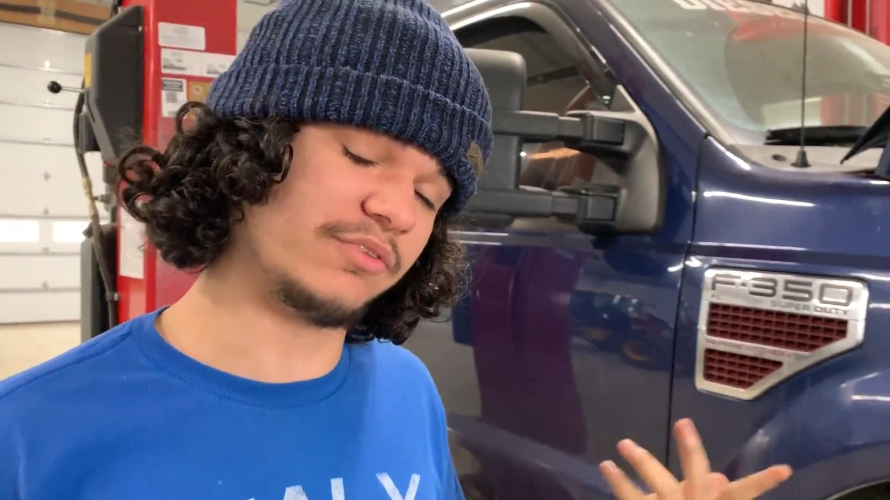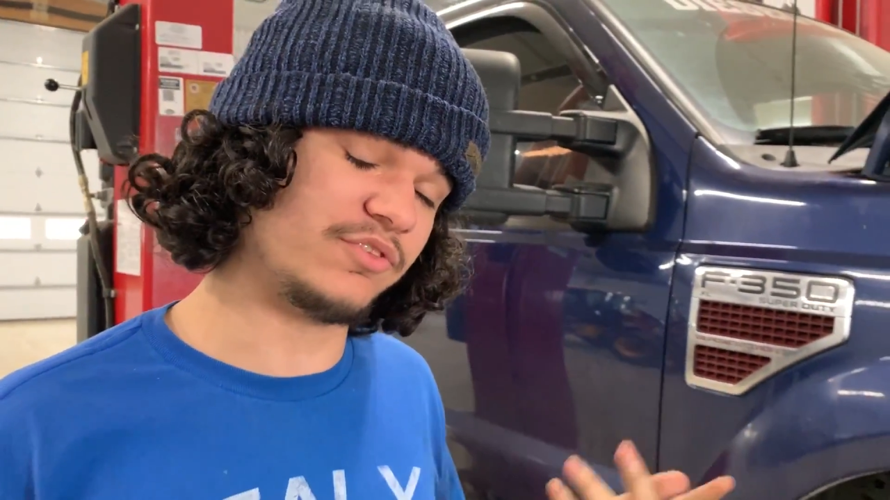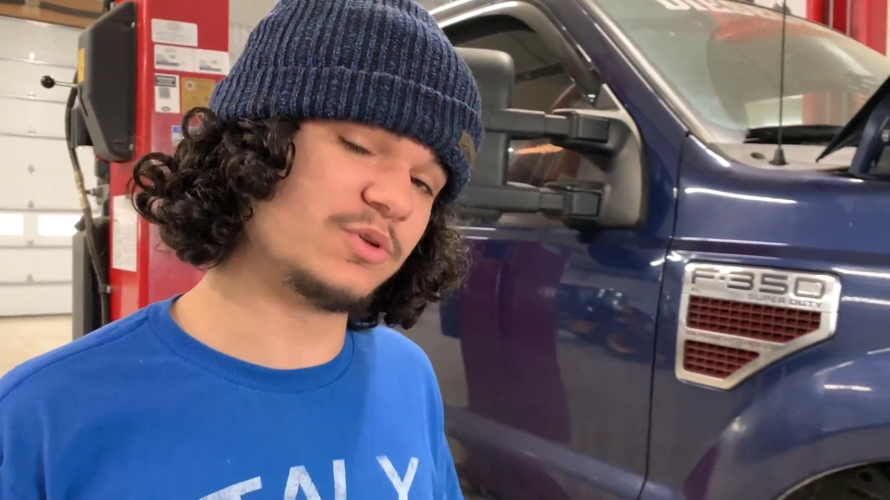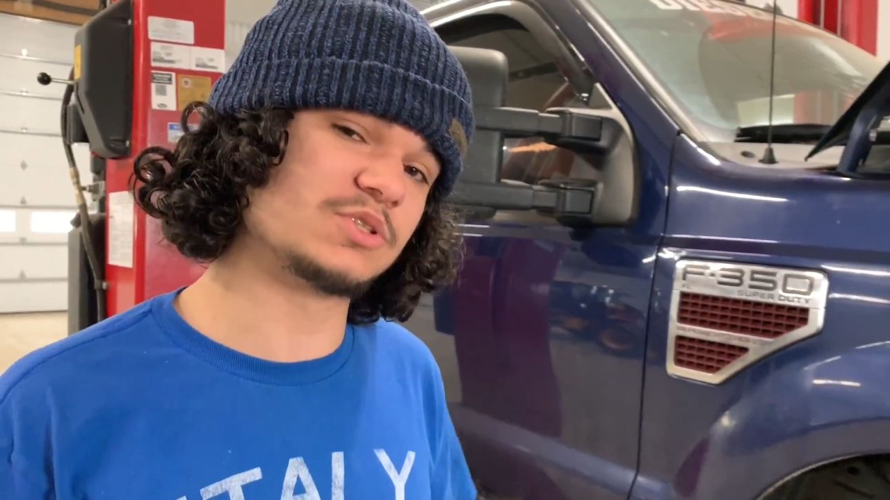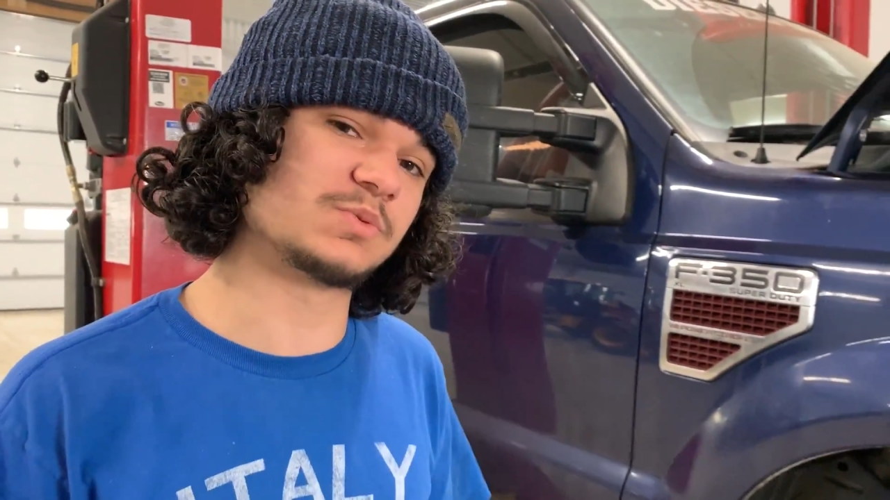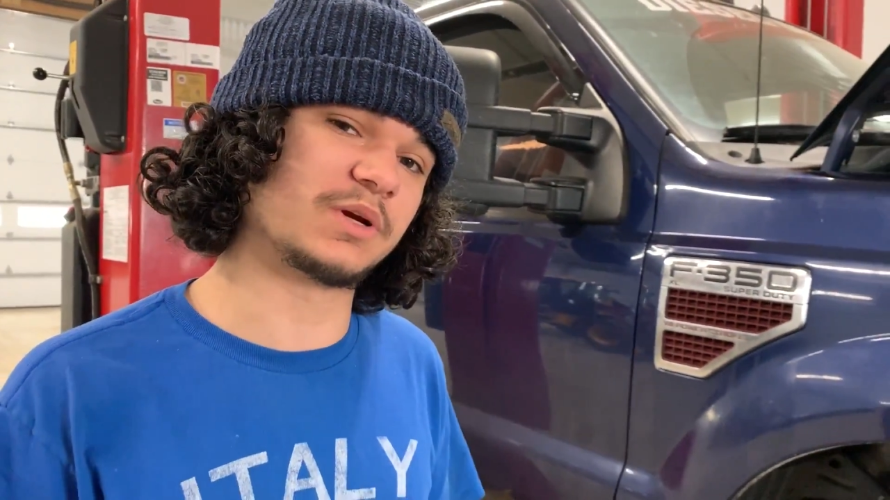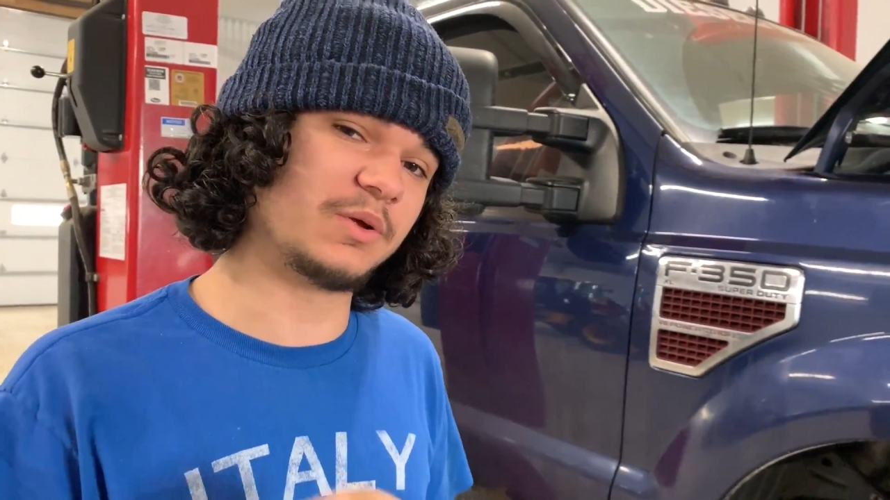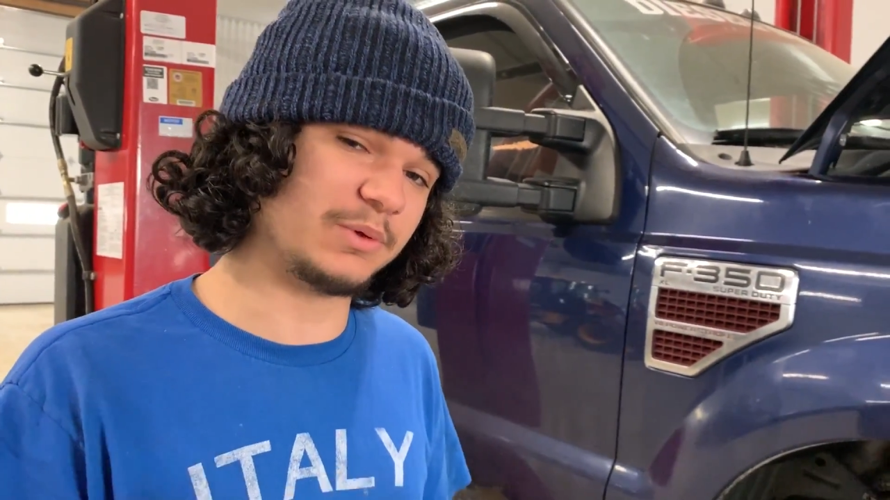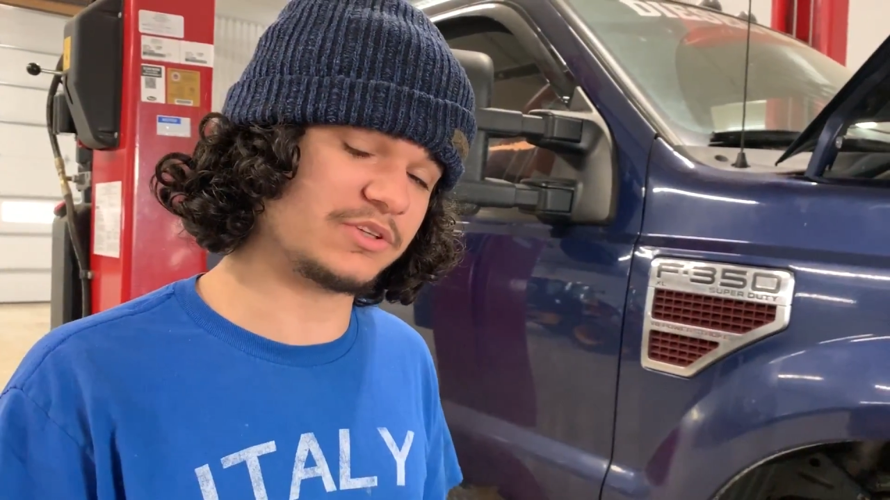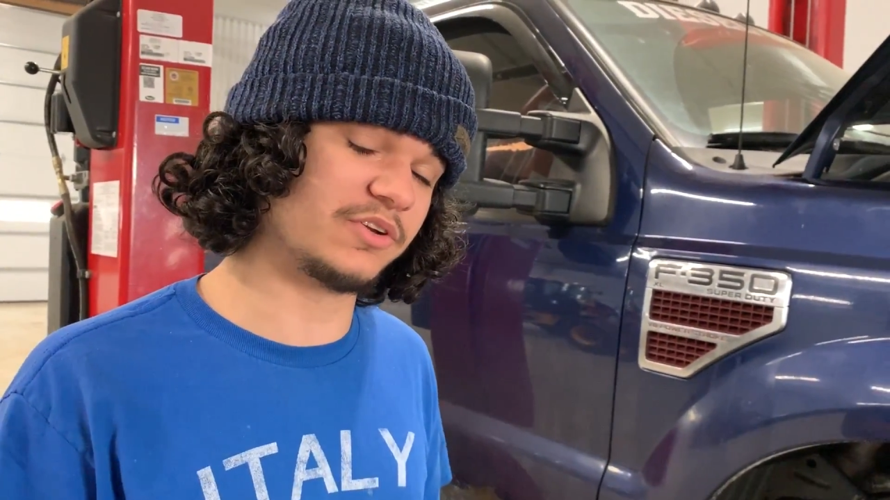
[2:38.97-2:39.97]
fuses were
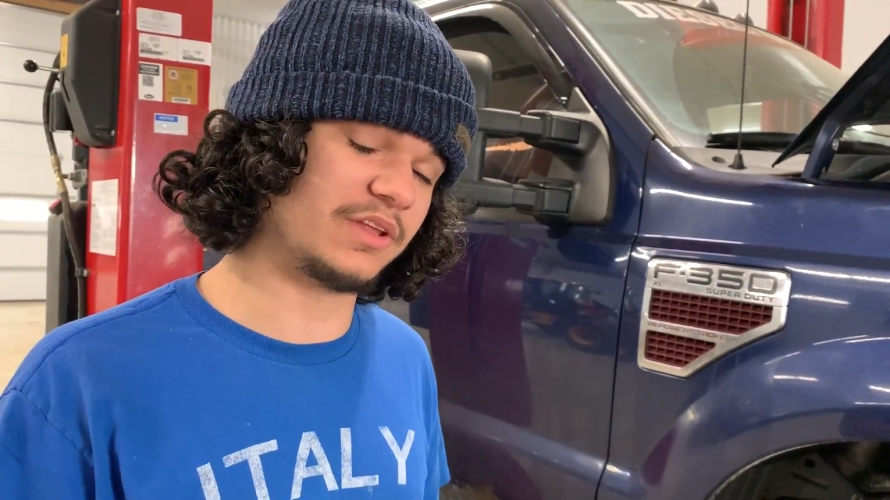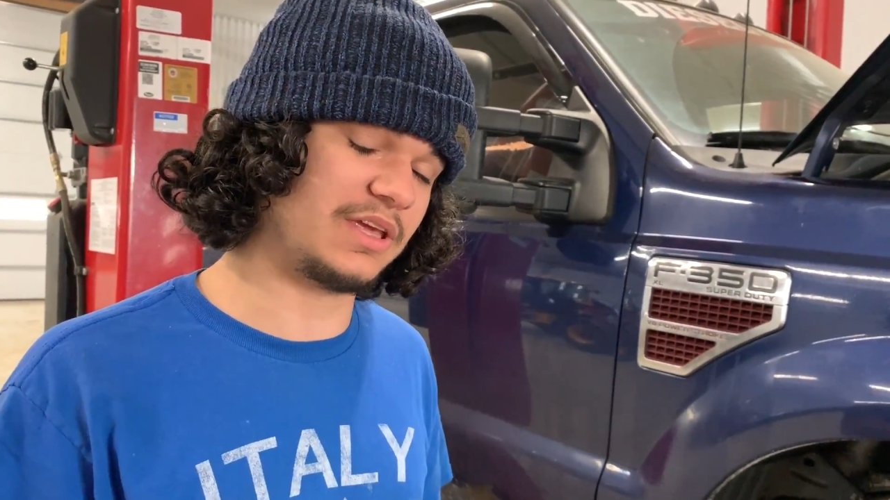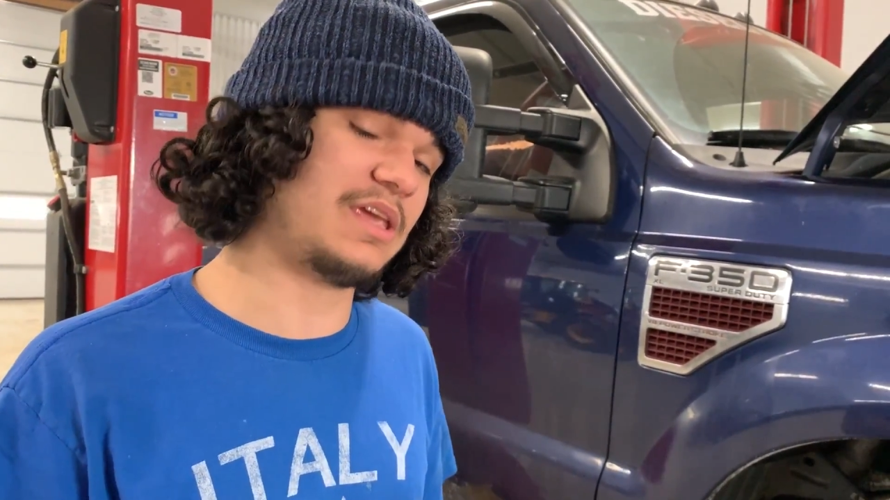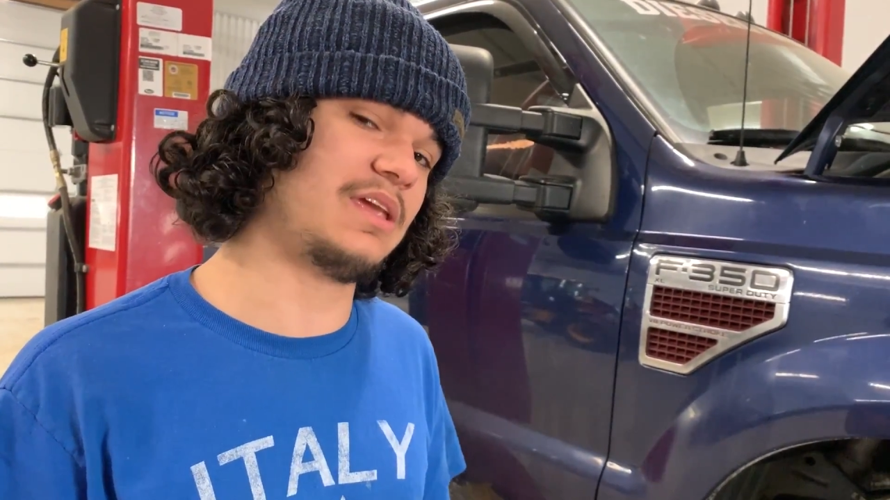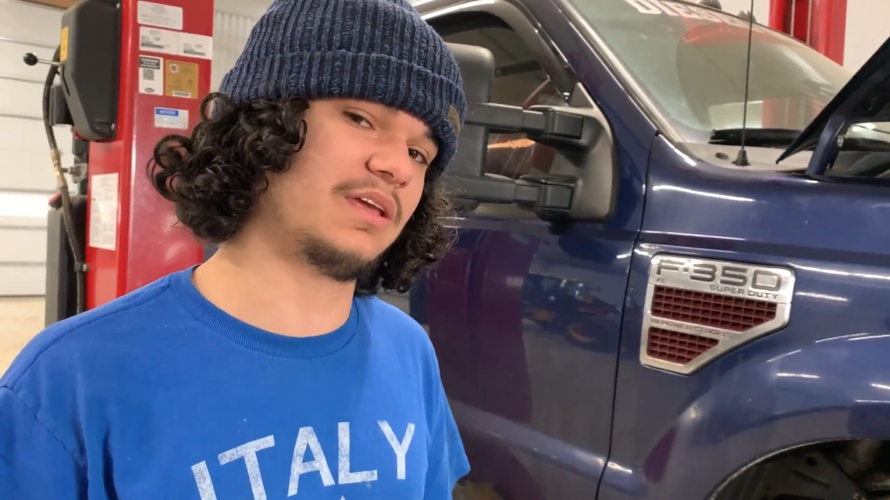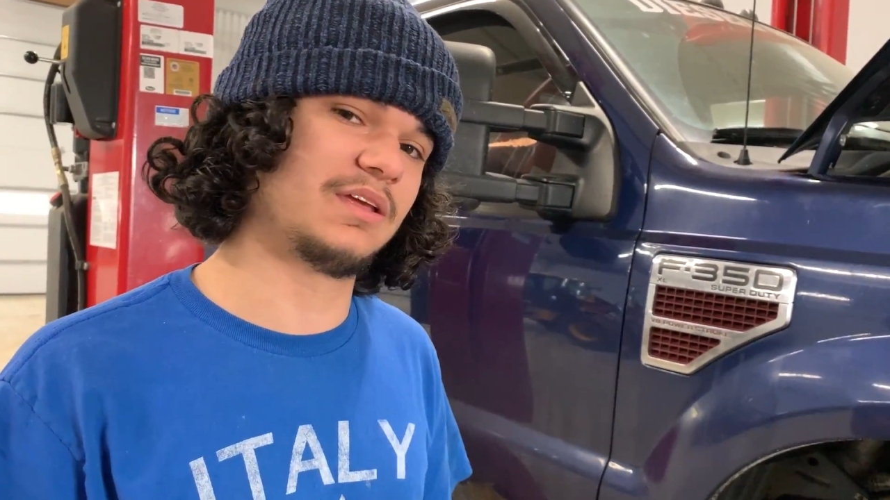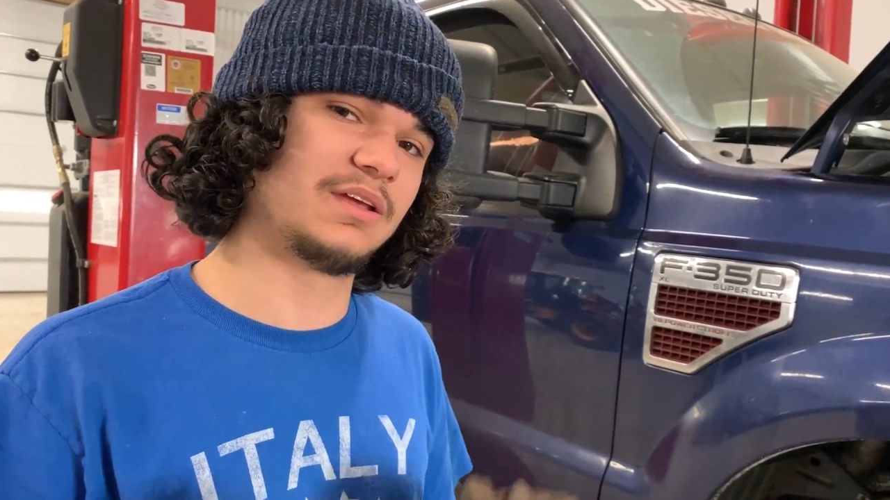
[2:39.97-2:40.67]
good, we turned the key,